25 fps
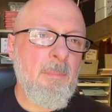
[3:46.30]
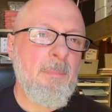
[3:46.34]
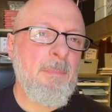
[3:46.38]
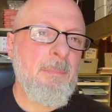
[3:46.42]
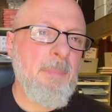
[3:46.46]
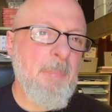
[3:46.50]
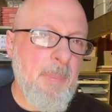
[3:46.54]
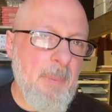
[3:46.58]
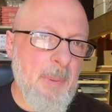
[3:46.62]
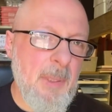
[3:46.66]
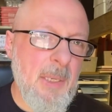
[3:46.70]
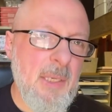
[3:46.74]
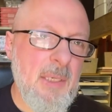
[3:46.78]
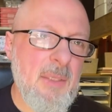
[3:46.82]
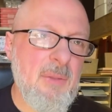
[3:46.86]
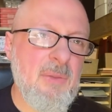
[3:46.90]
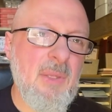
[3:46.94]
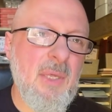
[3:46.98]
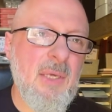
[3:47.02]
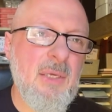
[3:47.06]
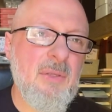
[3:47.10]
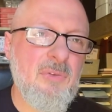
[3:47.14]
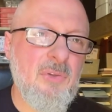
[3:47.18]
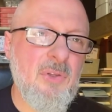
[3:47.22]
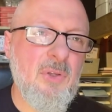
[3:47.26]
big
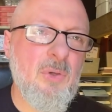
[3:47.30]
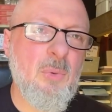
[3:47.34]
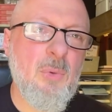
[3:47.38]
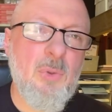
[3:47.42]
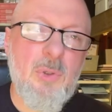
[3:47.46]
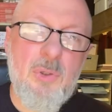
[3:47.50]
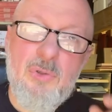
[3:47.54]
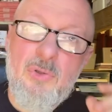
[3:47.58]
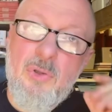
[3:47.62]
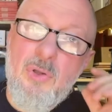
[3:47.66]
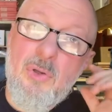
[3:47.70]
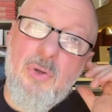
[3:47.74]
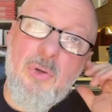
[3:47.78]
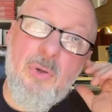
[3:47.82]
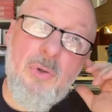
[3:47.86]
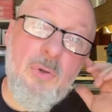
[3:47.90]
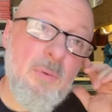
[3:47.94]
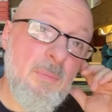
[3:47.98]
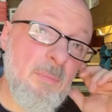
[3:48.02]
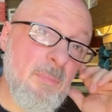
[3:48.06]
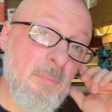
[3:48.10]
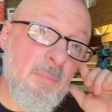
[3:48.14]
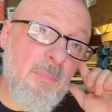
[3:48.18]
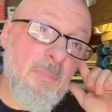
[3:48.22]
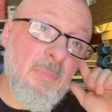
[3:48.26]
things that you want to do,
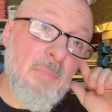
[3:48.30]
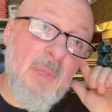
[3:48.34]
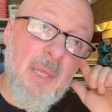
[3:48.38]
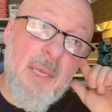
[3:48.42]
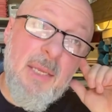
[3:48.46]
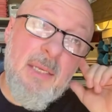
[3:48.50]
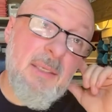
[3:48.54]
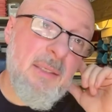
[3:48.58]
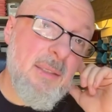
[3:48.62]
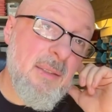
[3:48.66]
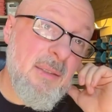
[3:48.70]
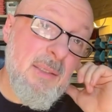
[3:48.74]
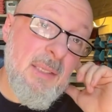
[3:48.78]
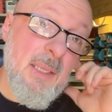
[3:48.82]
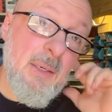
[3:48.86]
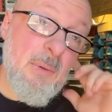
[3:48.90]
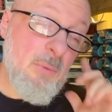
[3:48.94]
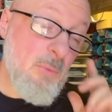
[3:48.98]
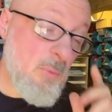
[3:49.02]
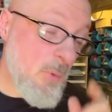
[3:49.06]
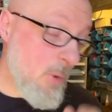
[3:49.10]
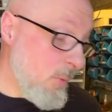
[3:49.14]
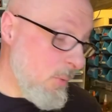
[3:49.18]
then that would work